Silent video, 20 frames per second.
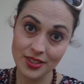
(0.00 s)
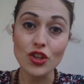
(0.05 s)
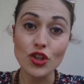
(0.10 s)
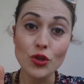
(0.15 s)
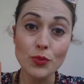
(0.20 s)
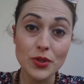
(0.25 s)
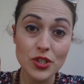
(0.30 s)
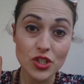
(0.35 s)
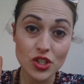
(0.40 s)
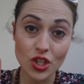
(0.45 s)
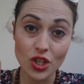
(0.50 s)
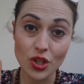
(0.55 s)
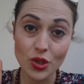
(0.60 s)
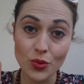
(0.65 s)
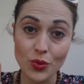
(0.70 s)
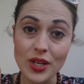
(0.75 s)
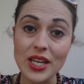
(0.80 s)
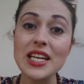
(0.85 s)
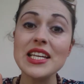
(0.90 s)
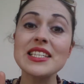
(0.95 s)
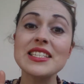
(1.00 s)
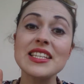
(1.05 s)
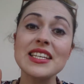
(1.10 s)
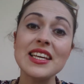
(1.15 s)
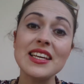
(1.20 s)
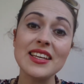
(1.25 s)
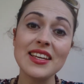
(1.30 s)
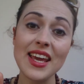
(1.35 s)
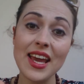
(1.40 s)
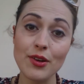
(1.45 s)
Number two is
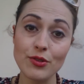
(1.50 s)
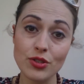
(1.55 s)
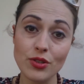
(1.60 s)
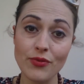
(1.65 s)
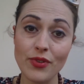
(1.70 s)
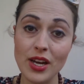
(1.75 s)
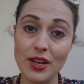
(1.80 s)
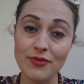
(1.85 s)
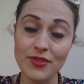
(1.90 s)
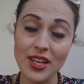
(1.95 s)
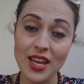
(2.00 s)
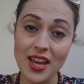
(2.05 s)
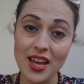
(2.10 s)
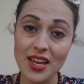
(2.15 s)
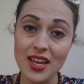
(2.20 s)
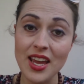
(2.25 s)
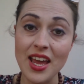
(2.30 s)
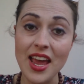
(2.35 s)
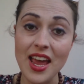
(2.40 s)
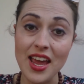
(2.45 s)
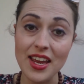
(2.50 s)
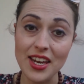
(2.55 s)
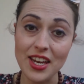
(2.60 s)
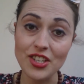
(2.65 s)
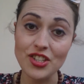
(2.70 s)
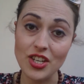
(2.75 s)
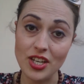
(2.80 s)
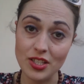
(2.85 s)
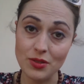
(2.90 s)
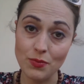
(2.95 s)
the Couch 25k
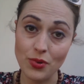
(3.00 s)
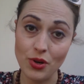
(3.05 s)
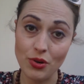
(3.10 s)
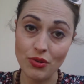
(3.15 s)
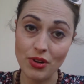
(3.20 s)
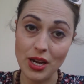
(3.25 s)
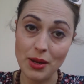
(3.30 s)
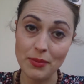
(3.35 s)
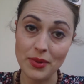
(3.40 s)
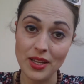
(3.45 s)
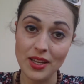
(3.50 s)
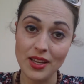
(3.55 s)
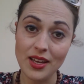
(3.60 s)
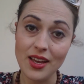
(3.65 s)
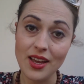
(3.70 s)
NHS programme.